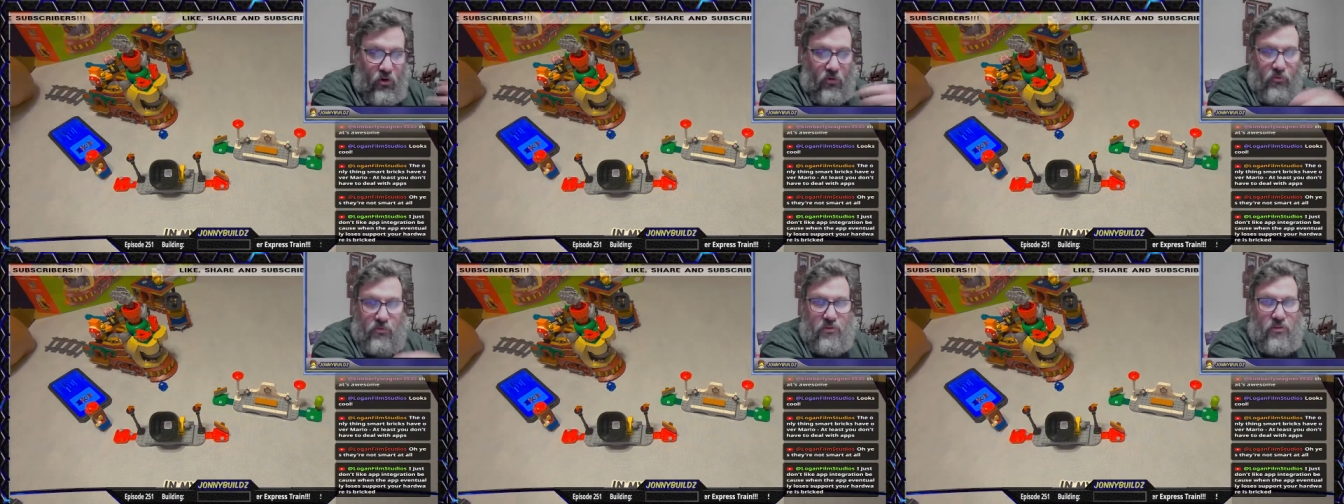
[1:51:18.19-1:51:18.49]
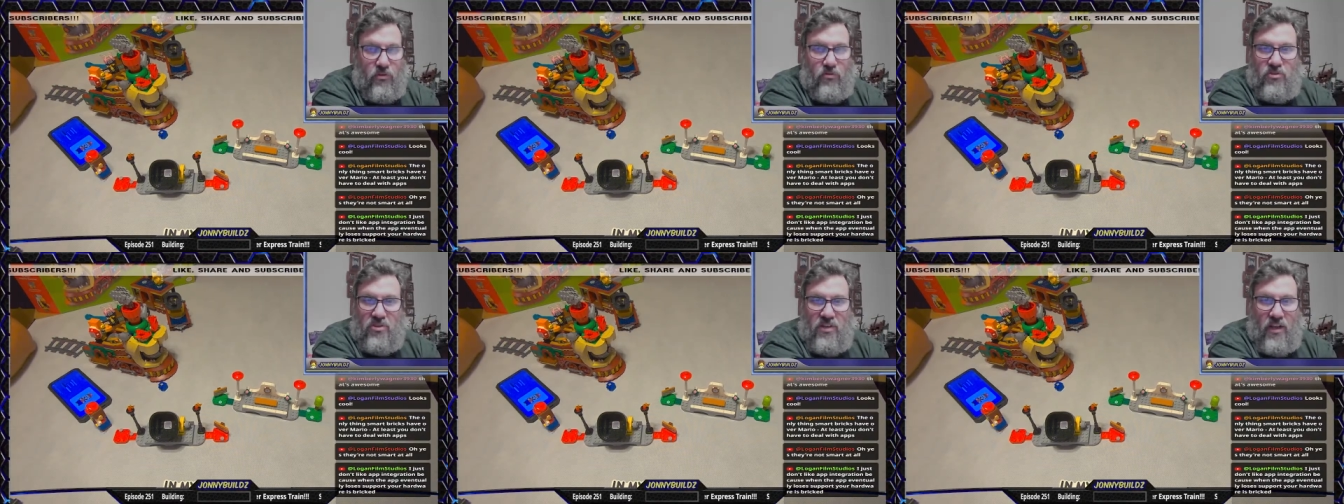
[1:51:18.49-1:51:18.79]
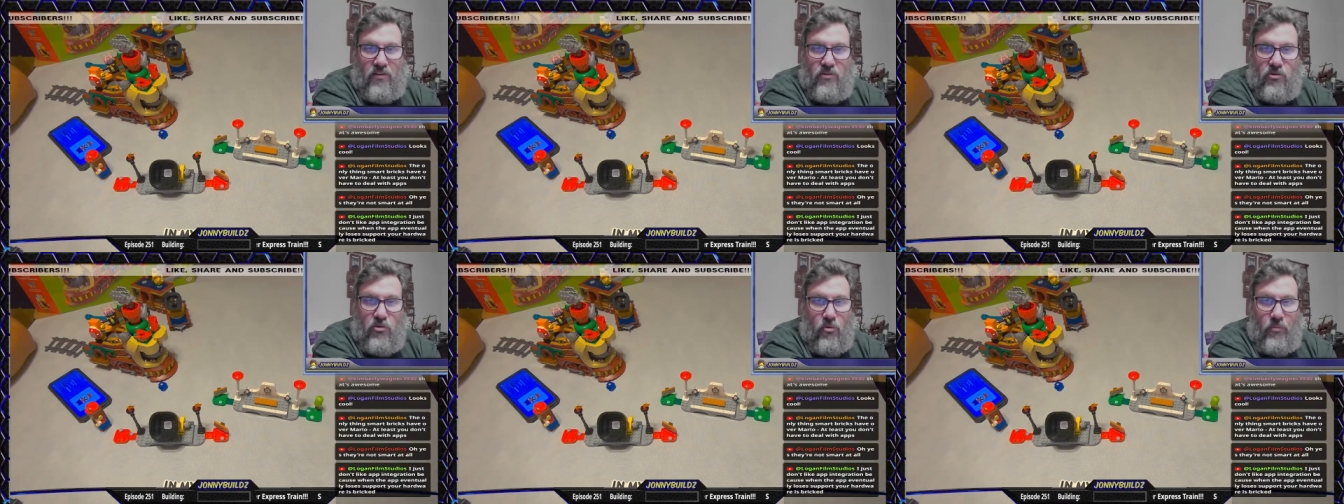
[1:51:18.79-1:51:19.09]
with those
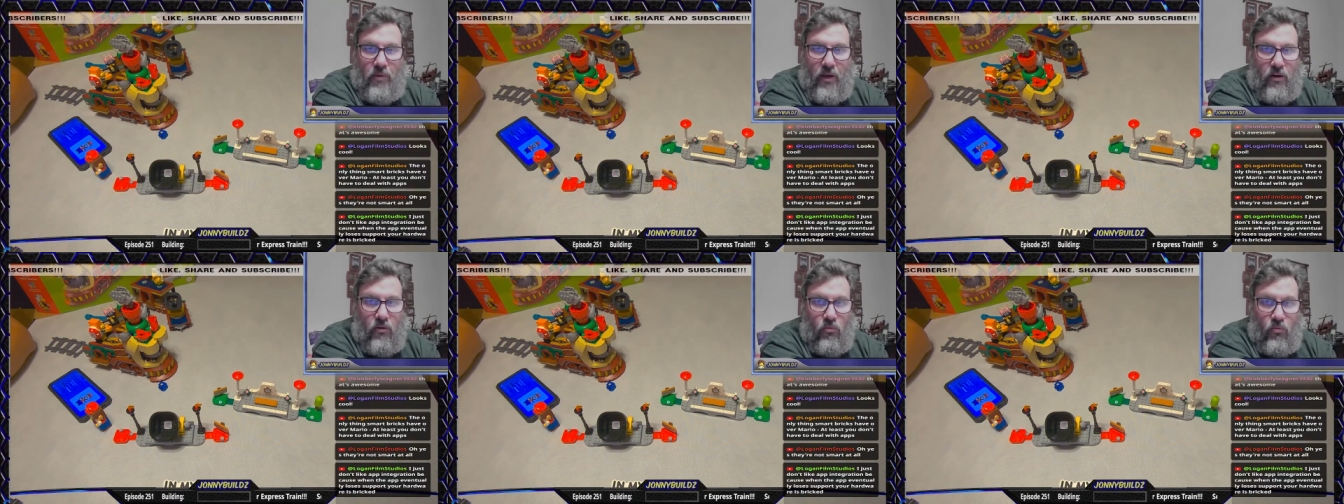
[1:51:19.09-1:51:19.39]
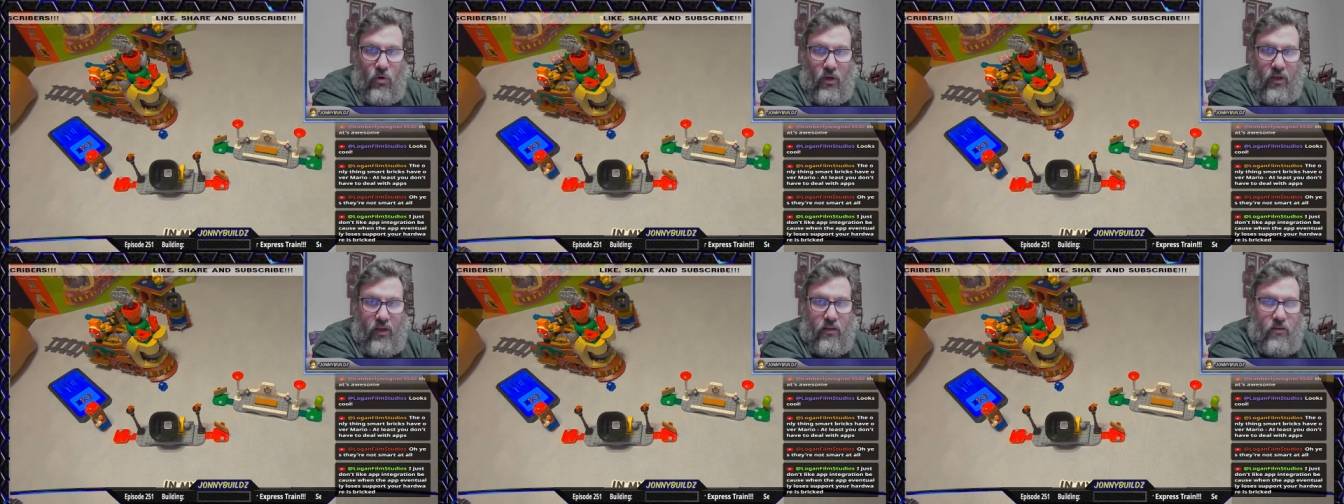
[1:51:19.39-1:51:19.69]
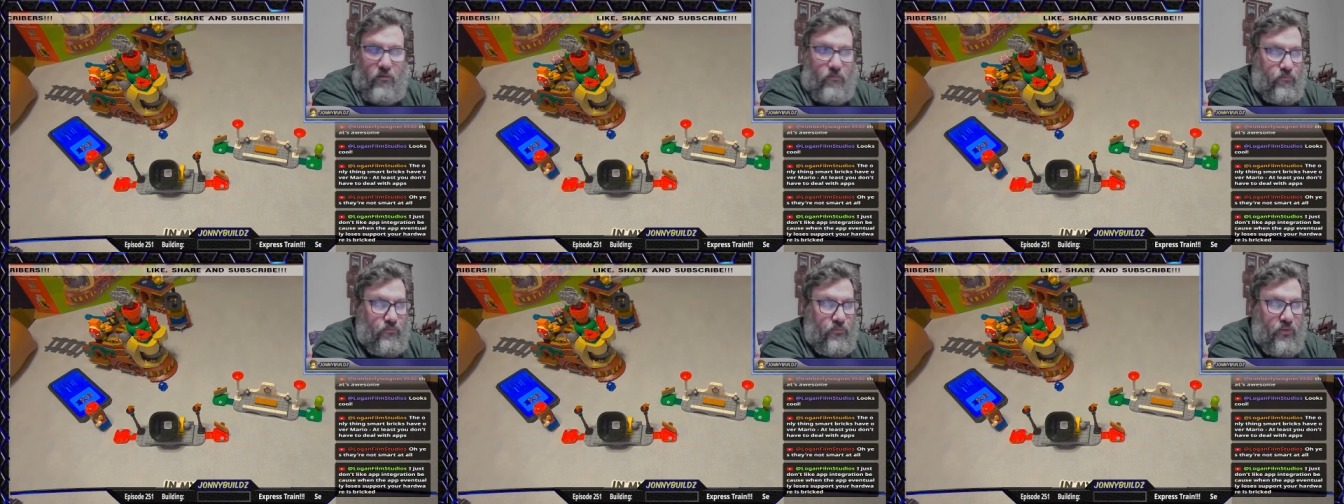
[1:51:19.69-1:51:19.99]
sets no matter what,
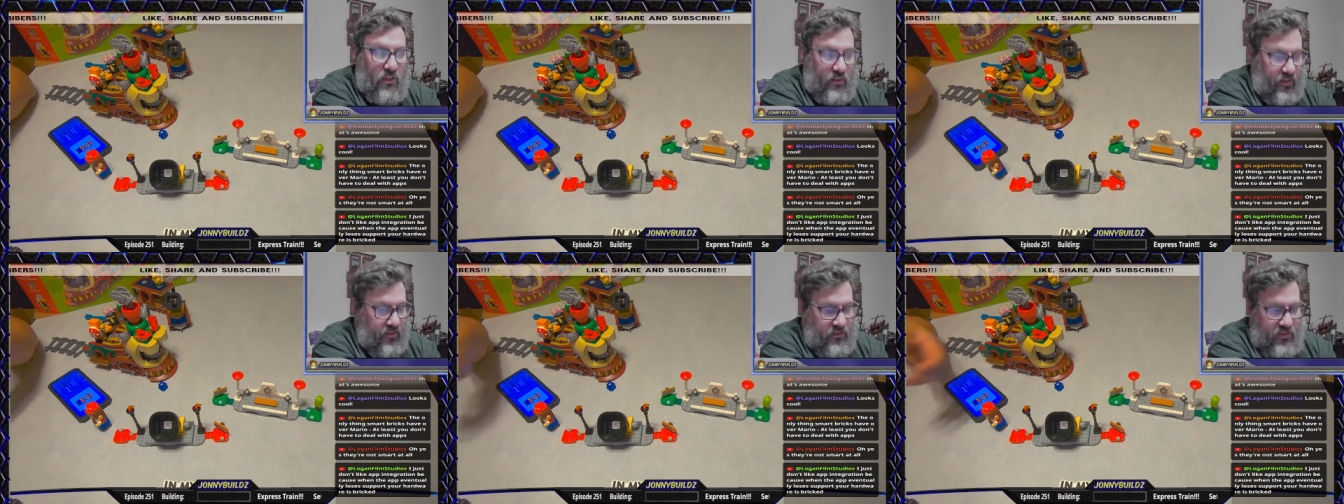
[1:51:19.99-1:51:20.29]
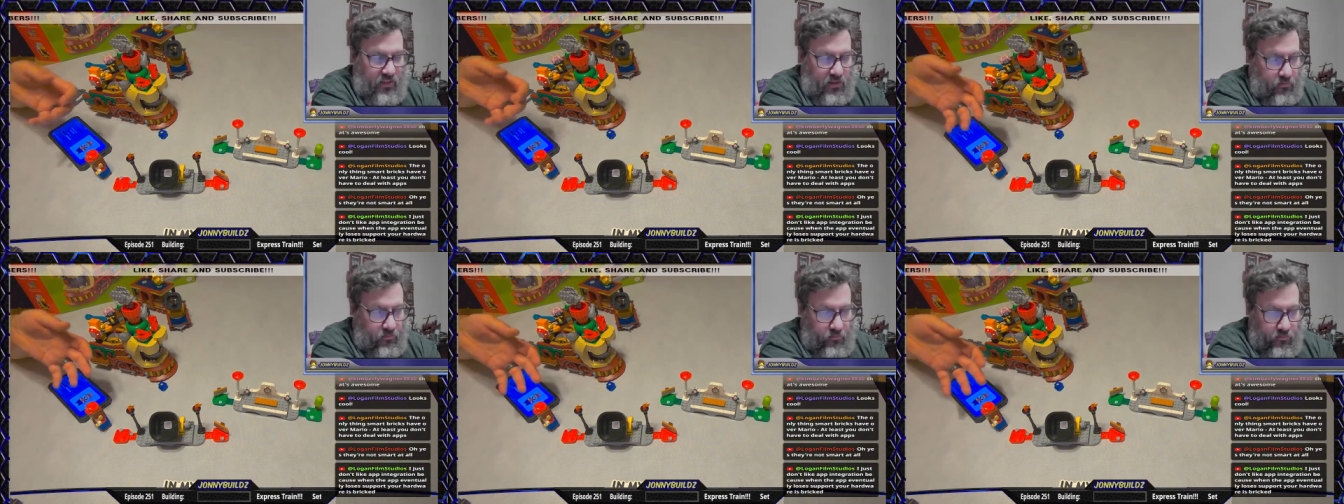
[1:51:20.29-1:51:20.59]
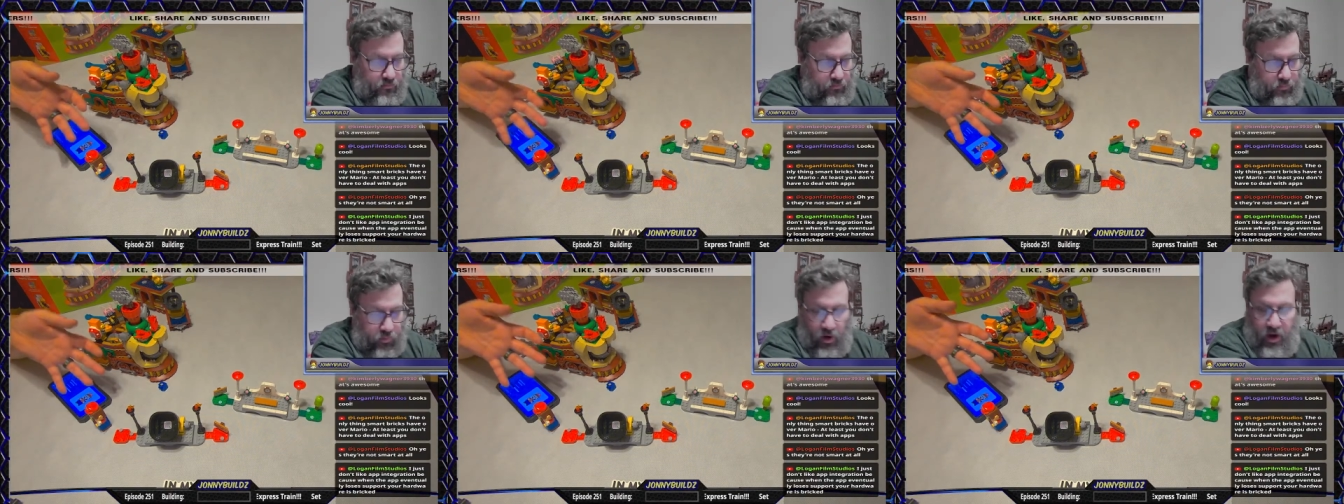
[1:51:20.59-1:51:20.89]
unless he
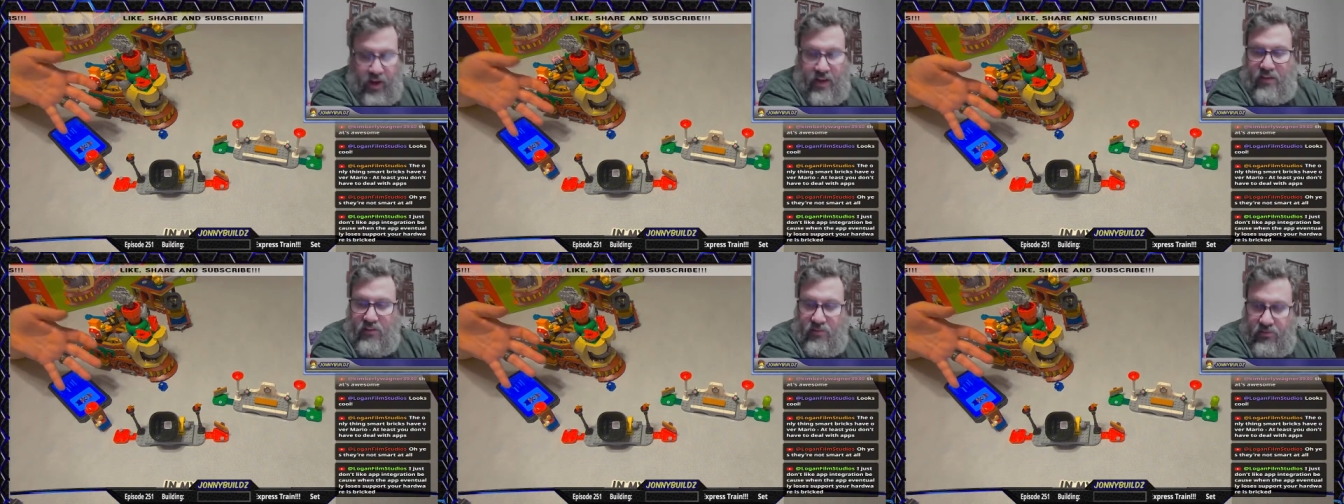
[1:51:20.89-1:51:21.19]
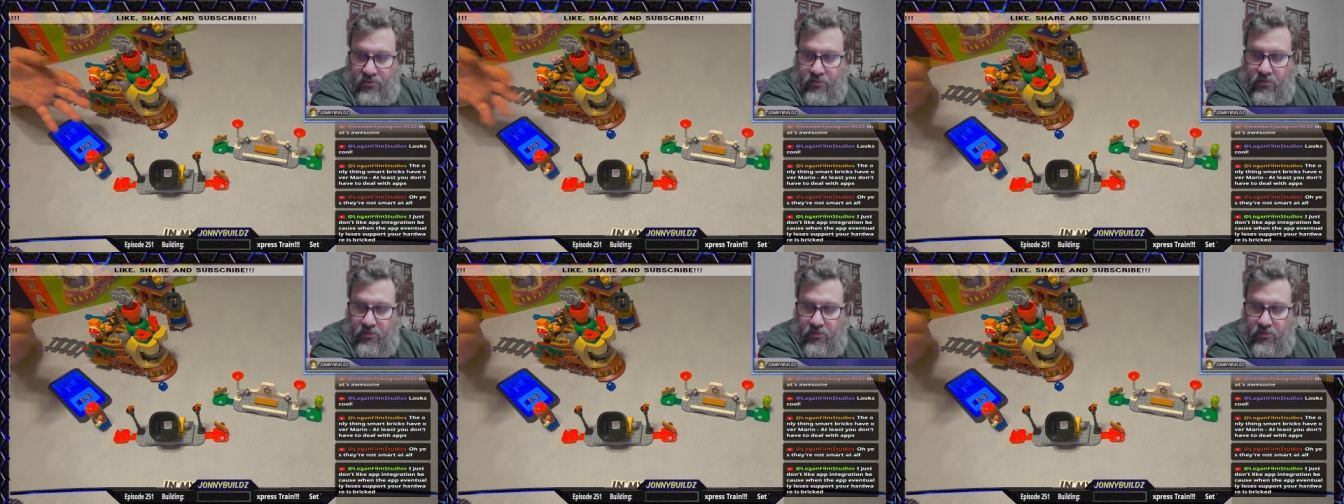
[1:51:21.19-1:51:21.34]
breaks,